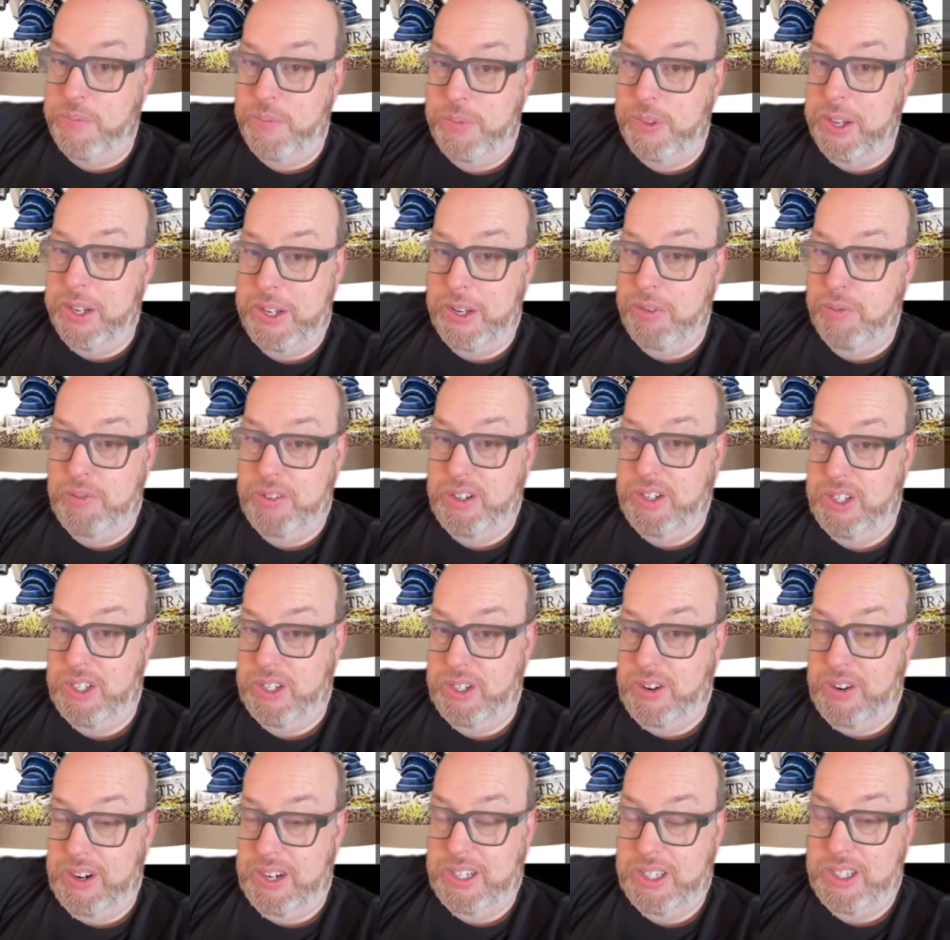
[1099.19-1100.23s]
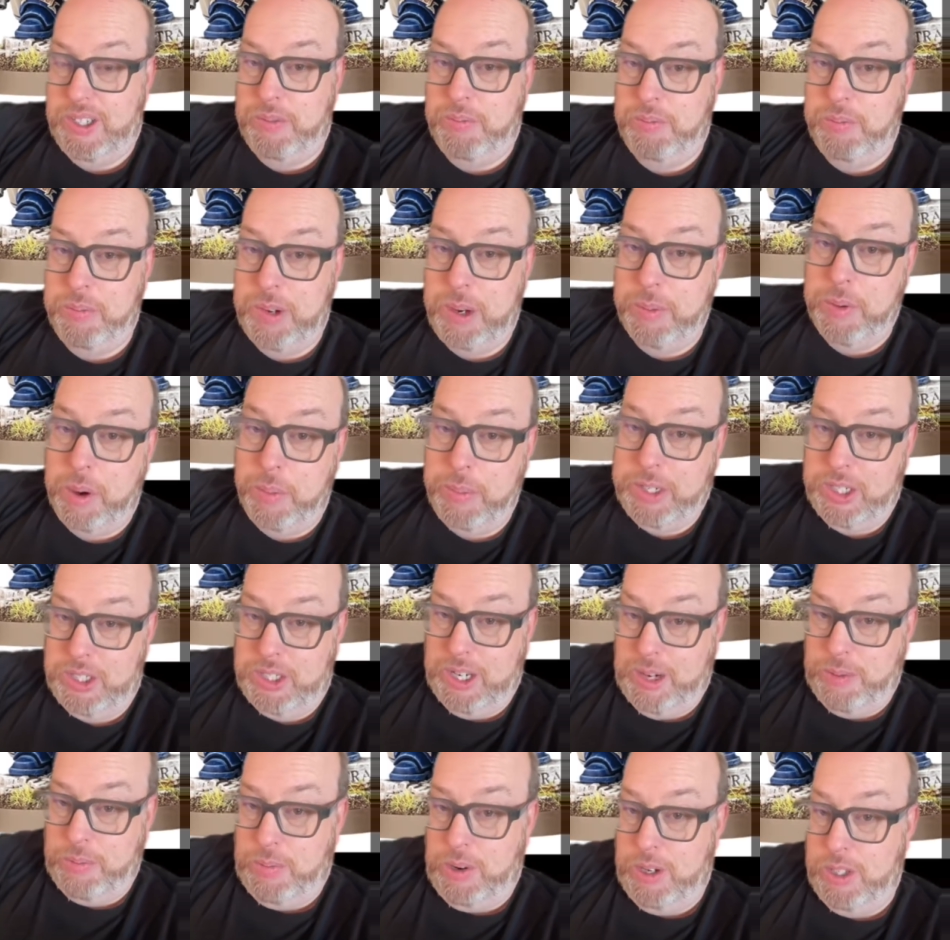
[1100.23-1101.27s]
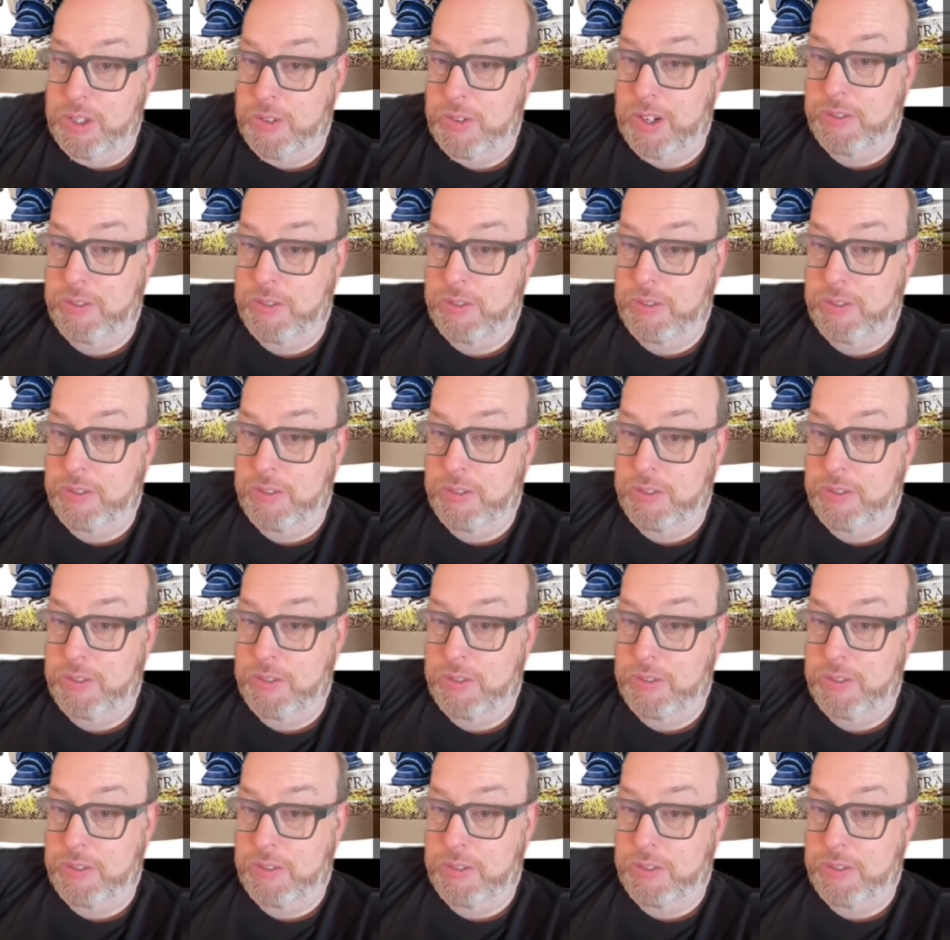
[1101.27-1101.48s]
They're different designs. They might be the same ones,